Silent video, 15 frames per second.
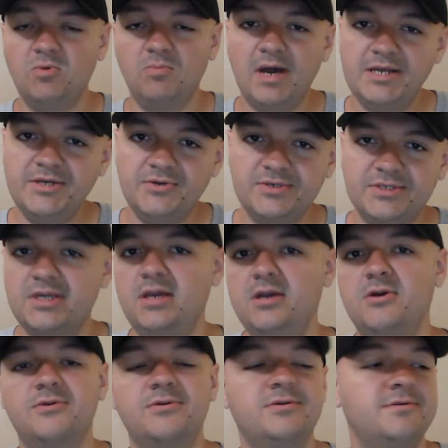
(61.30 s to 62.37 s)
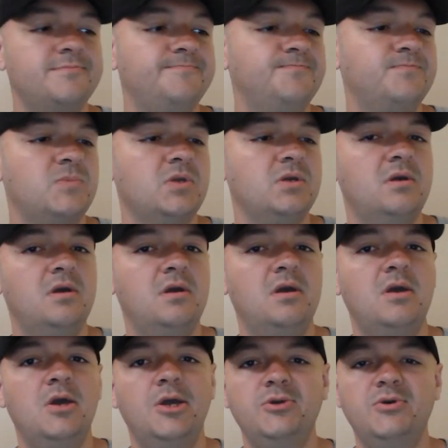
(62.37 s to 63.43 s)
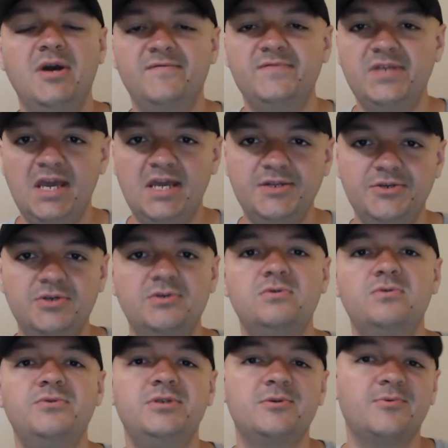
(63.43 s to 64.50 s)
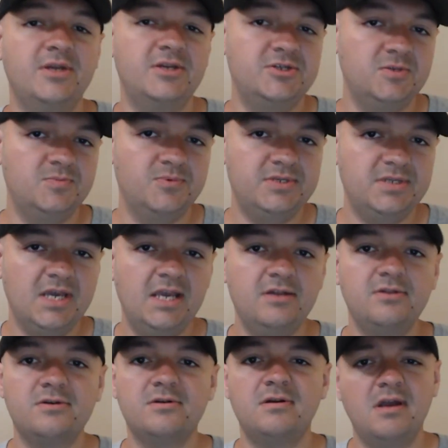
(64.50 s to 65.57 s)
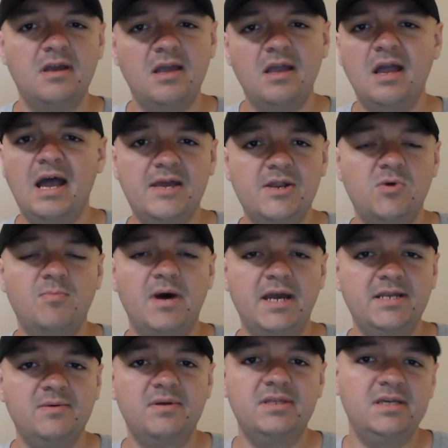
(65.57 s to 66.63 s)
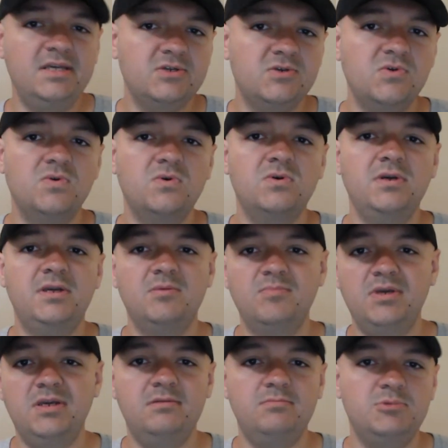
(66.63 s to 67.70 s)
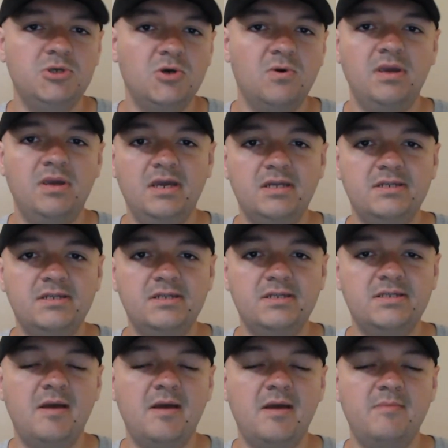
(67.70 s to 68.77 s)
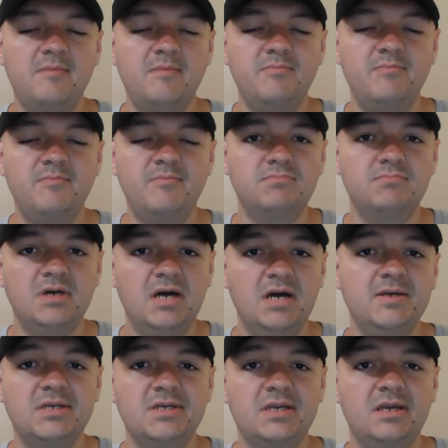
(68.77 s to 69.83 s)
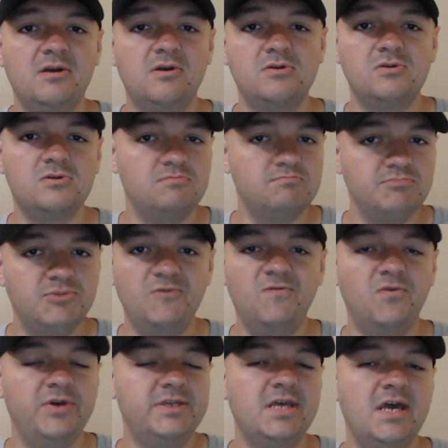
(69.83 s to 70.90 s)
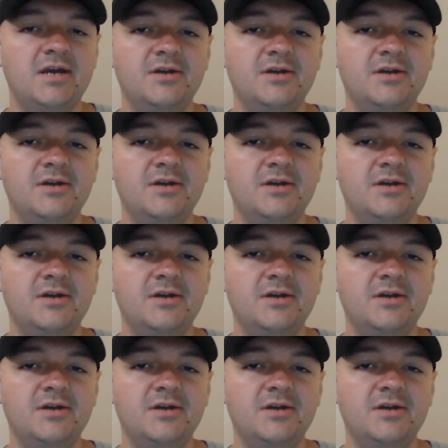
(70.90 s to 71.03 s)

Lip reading: I don't mind her as a character. You have Daniel, who's in a relationship with Taylor. I don't mind him. I think he's cool. He can be jokey at times, but I like him as a character.